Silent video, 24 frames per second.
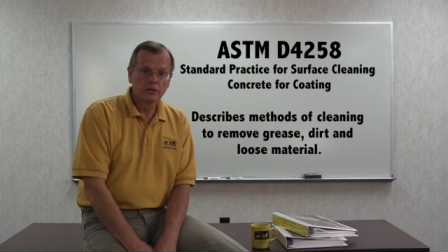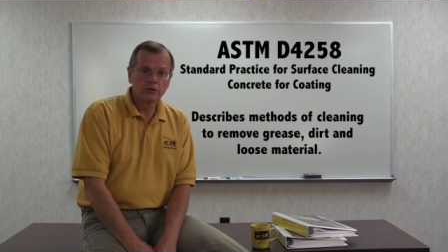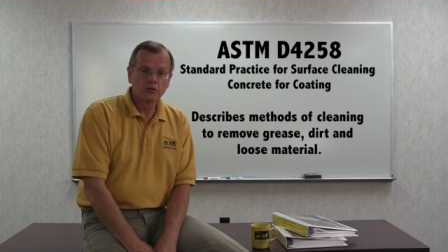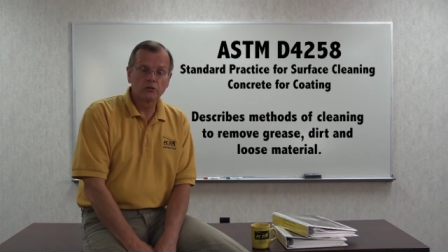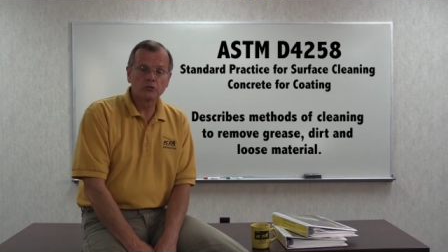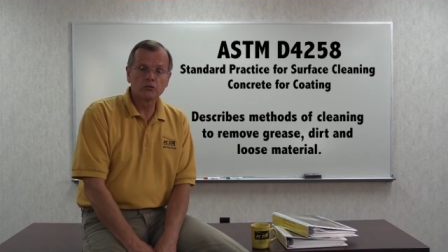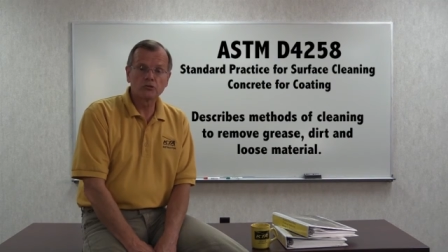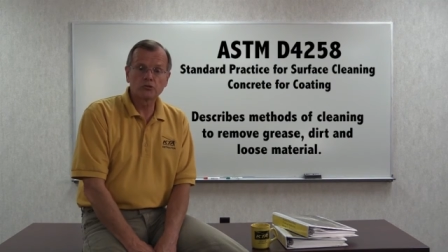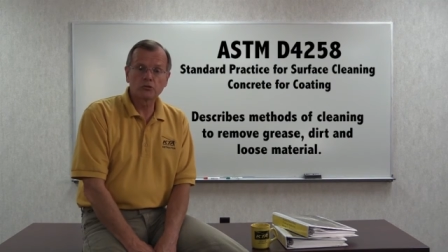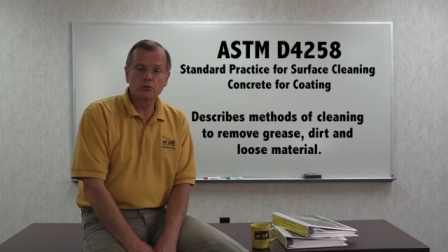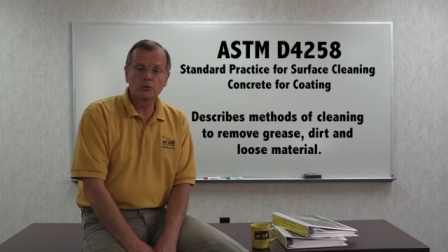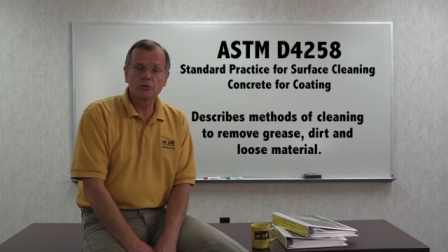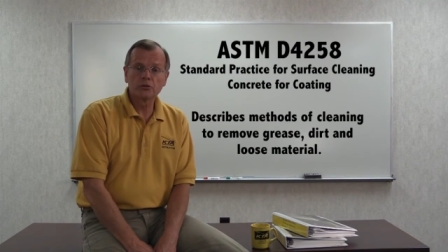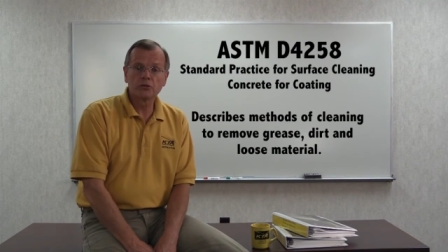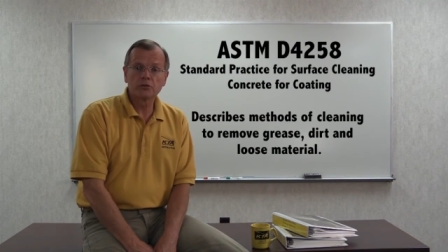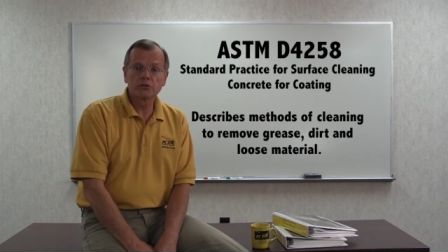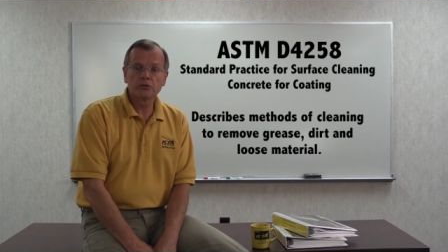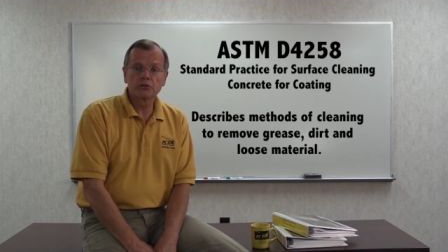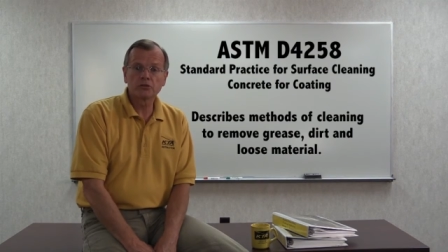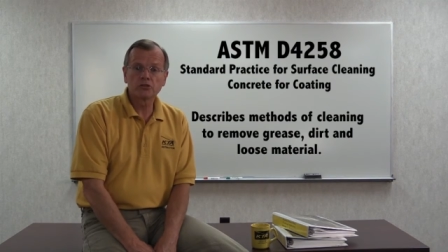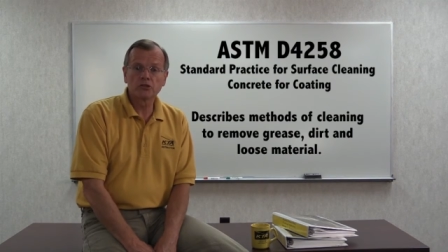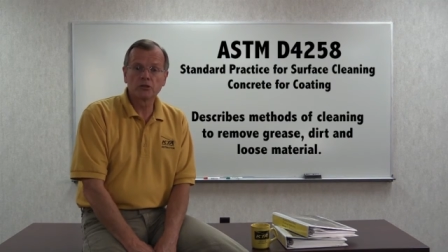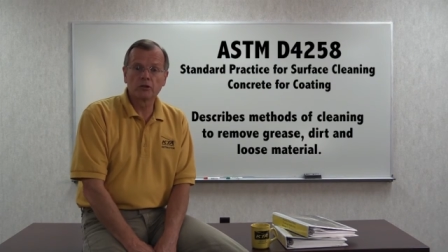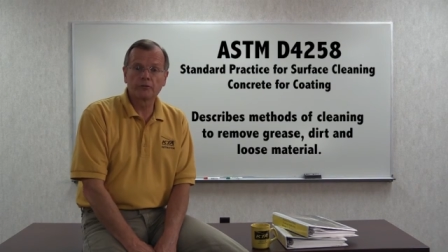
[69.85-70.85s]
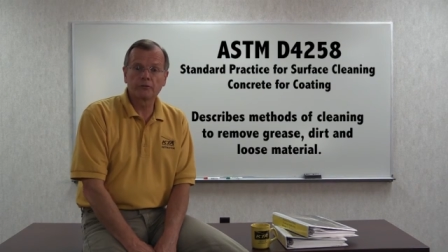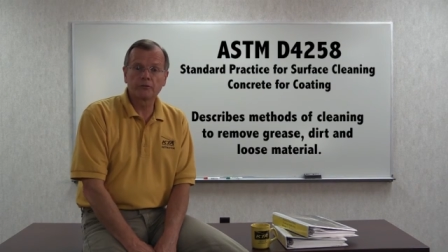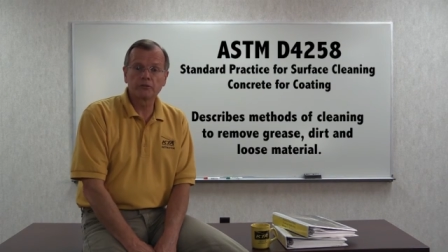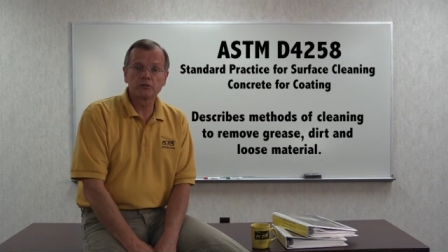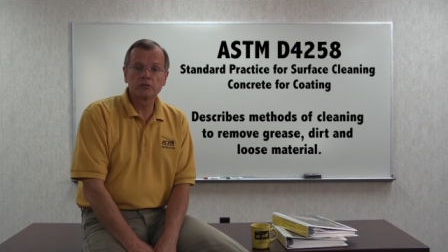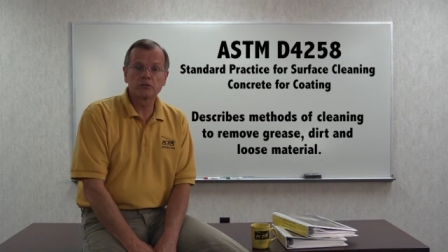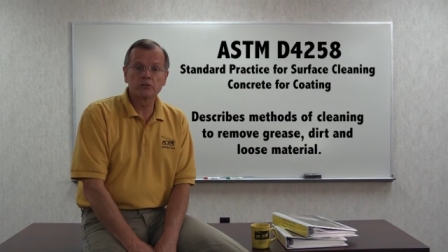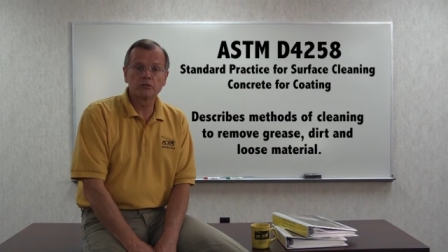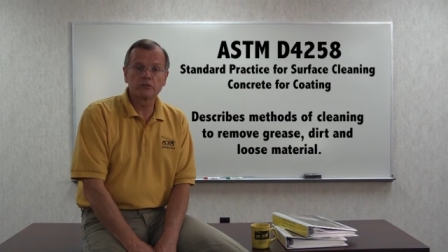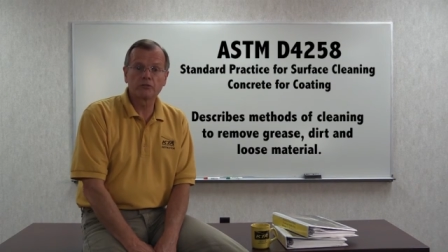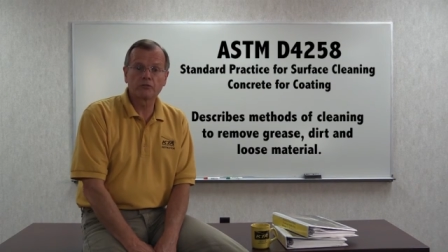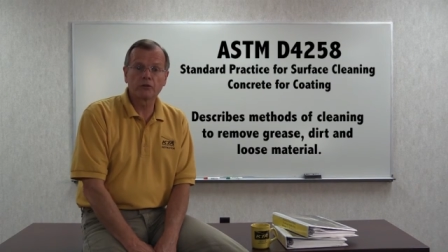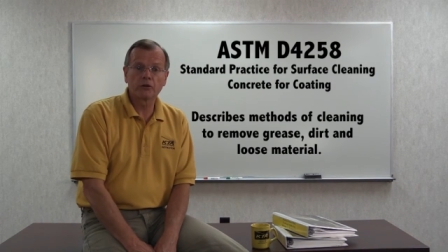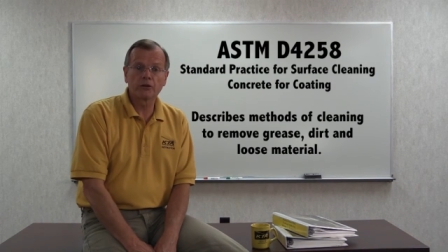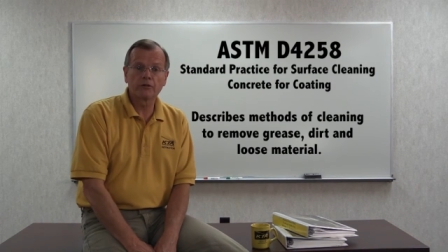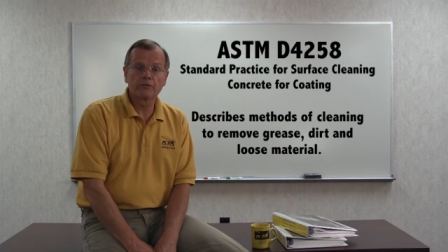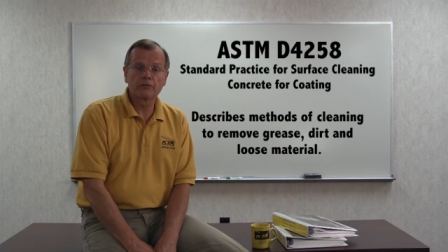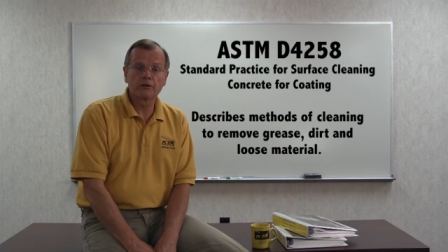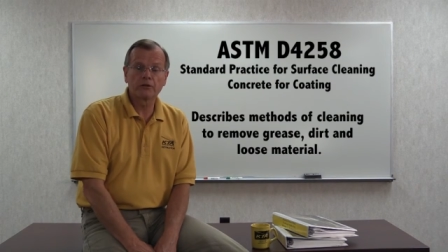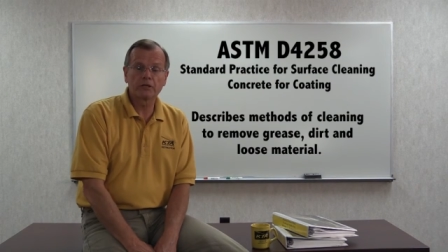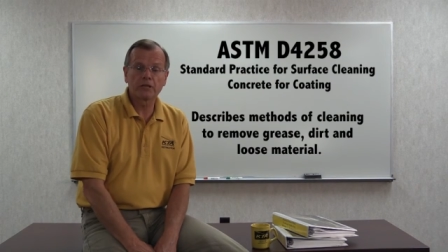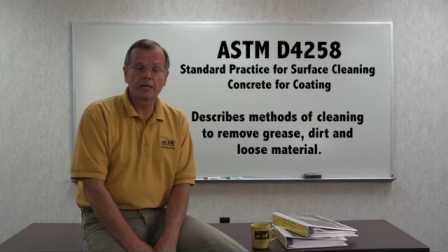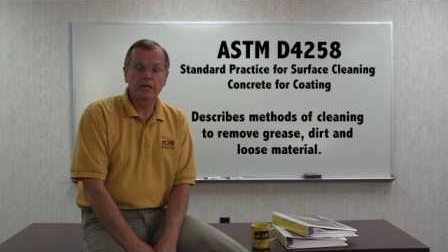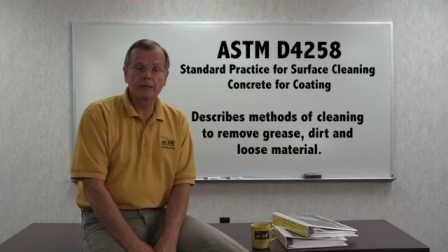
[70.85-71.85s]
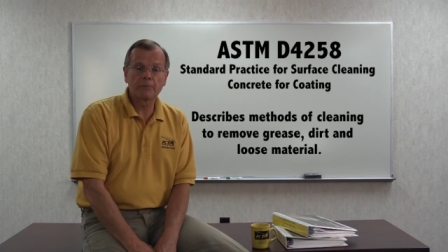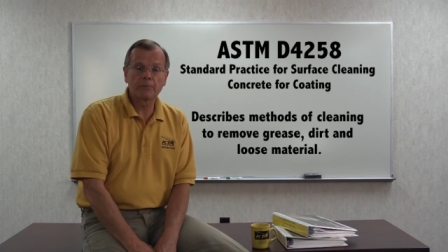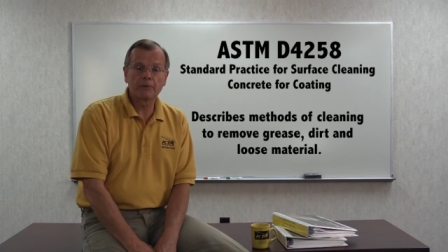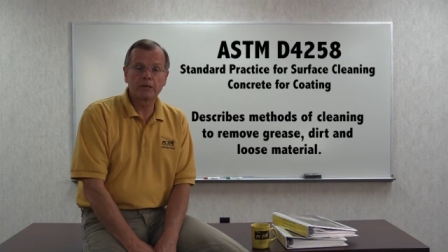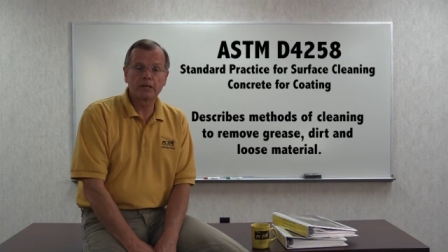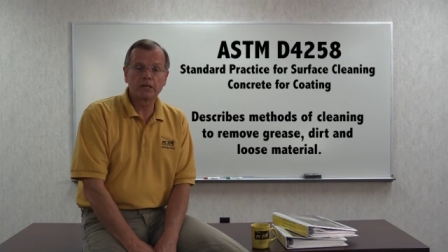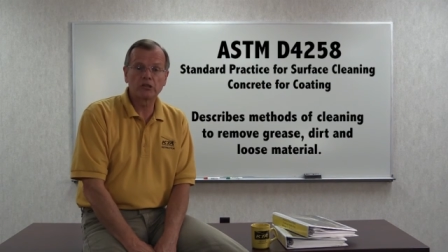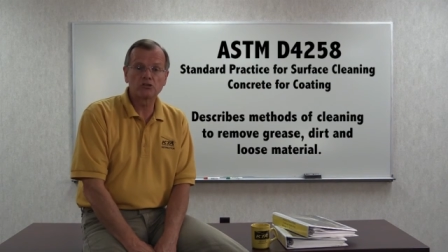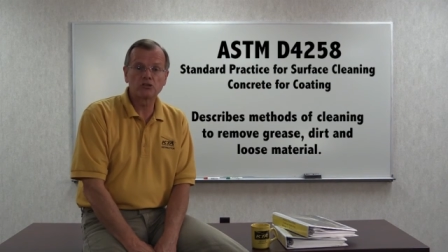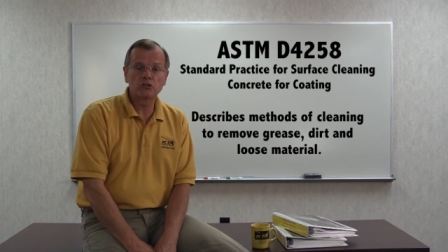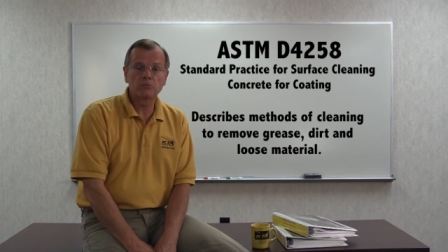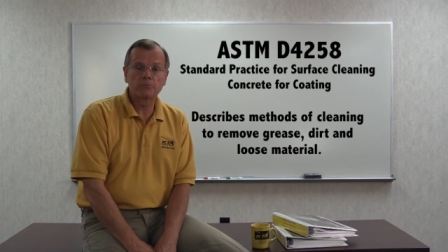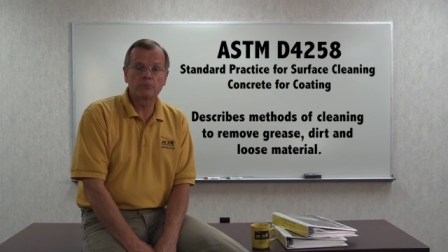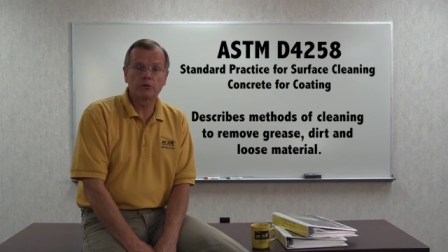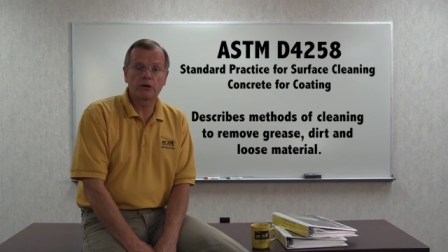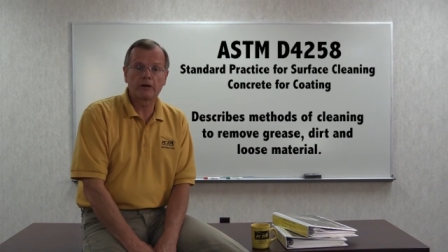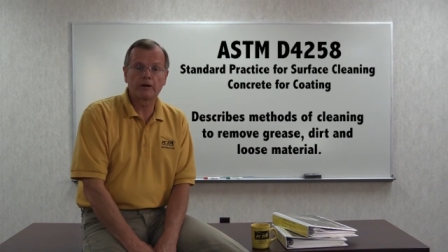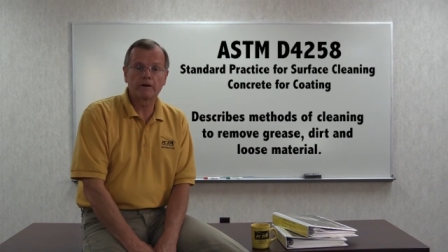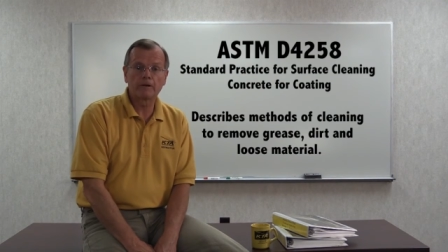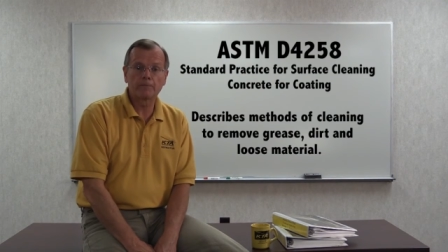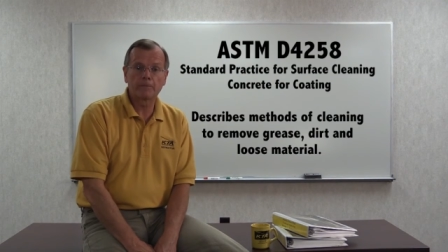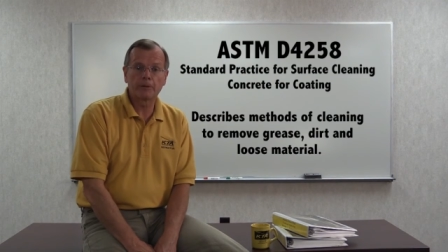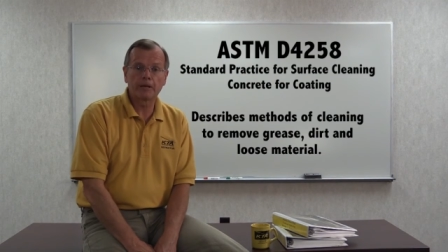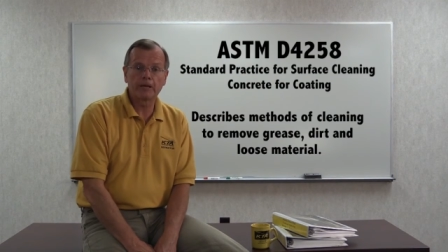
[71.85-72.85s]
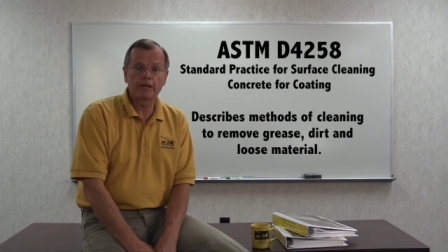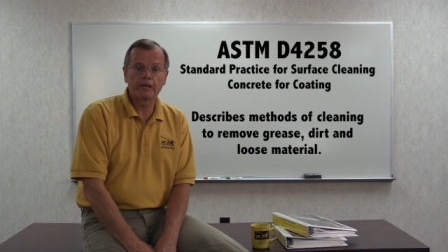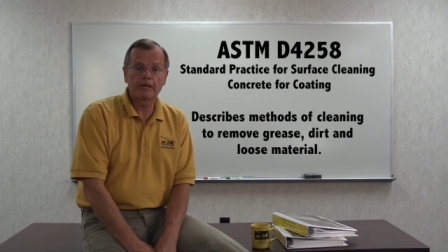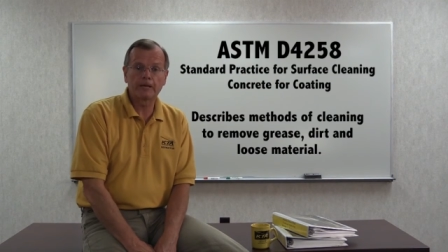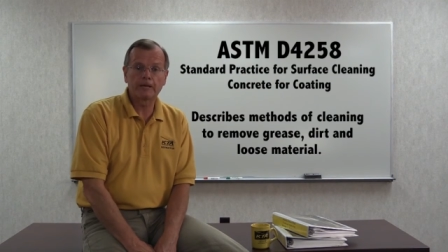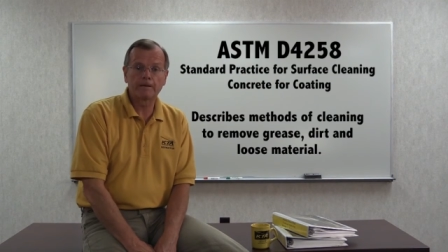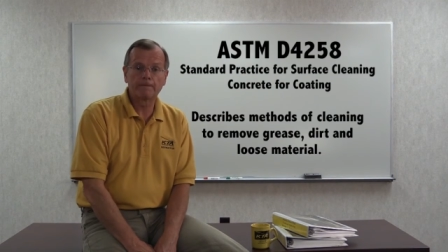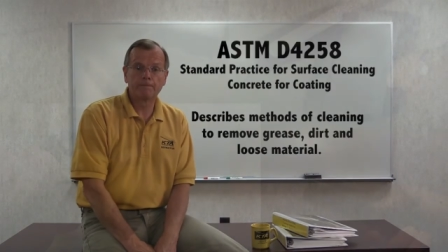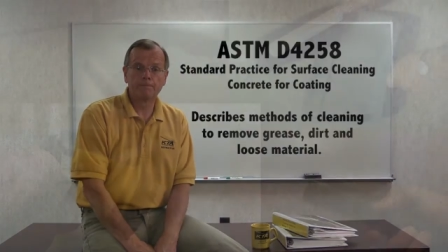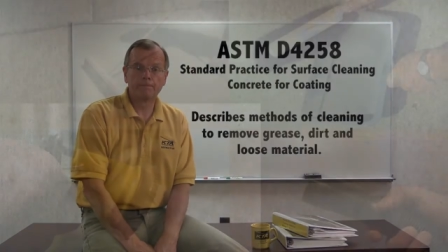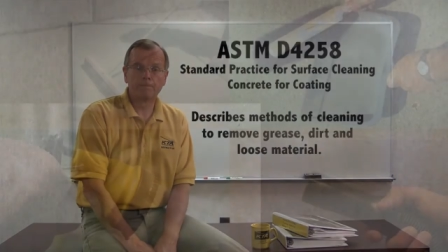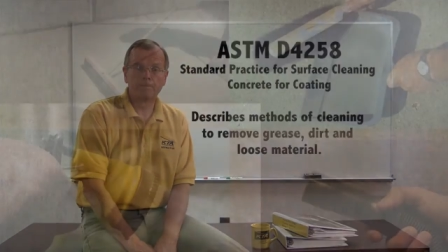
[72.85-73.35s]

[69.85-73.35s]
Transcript: to ensure that the surface is free of contamination prior to painting.